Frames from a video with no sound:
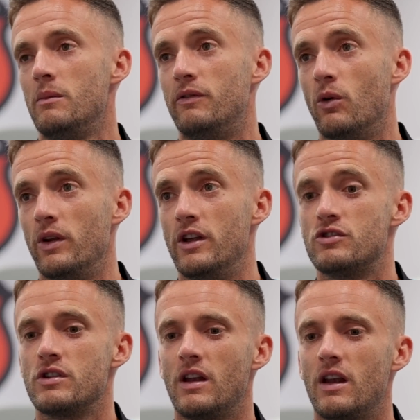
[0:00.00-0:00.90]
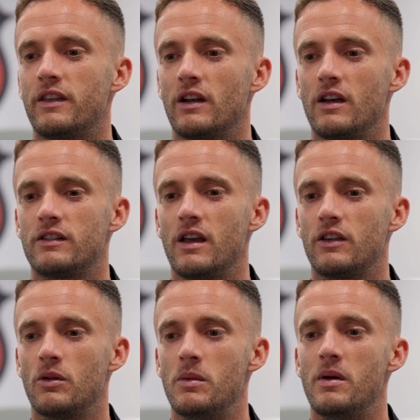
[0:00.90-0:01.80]
before the injury, and then I think, like you say,
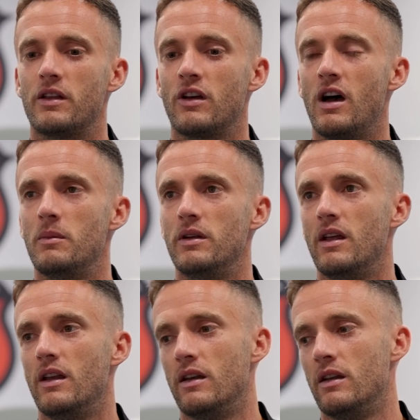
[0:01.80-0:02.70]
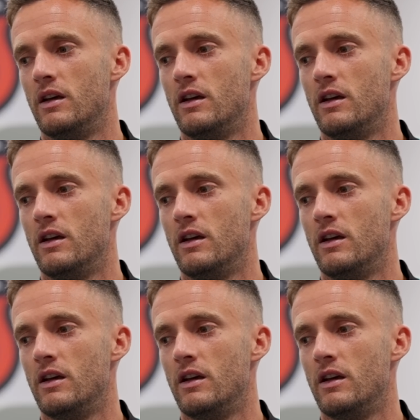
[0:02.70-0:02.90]
it took me a bit of time, and then,